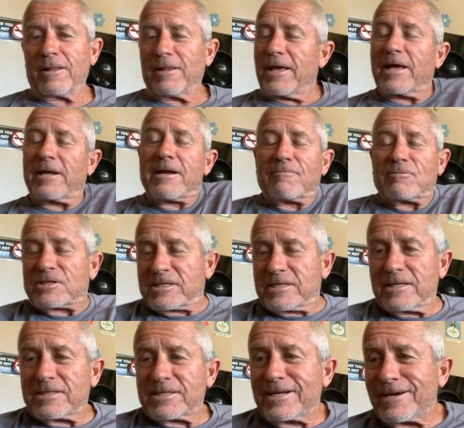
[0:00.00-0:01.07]
they had never seen
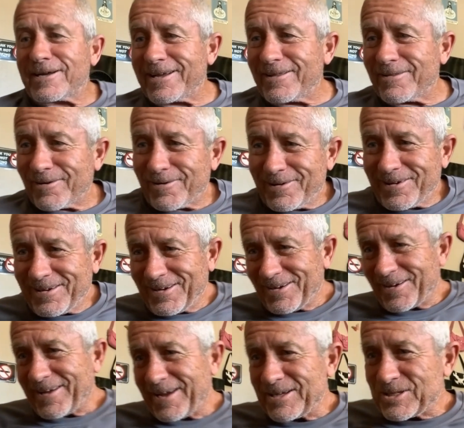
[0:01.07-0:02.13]
this done either.
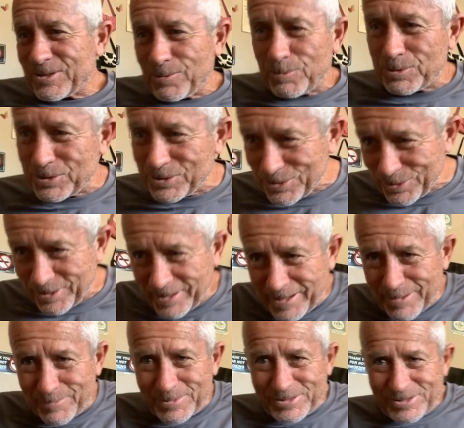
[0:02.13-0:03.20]
Okay, so it was new to
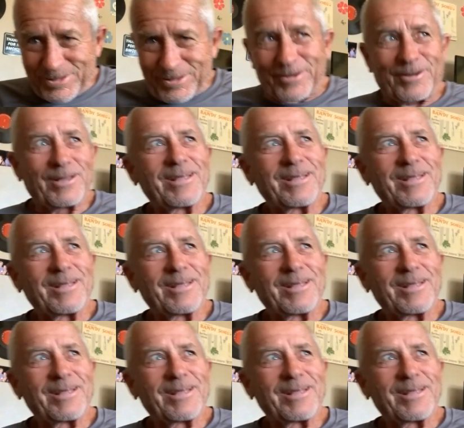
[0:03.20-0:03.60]
them too.